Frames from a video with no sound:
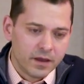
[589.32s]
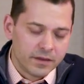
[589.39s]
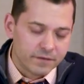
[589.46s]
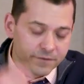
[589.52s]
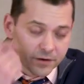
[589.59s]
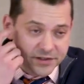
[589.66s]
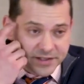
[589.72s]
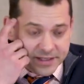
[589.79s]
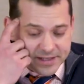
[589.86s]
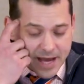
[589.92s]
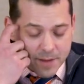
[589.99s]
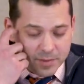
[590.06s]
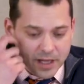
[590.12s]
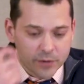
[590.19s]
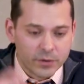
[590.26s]
The first
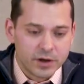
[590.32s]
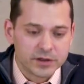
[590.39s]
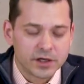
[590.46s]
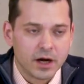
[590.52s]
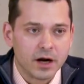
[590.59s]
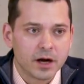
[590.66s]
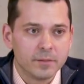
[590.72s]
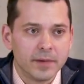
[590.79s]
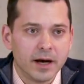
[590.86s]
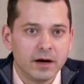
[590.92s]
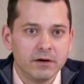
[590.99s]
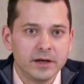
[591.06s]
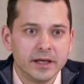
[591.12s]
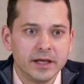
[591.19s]
example I want to talk about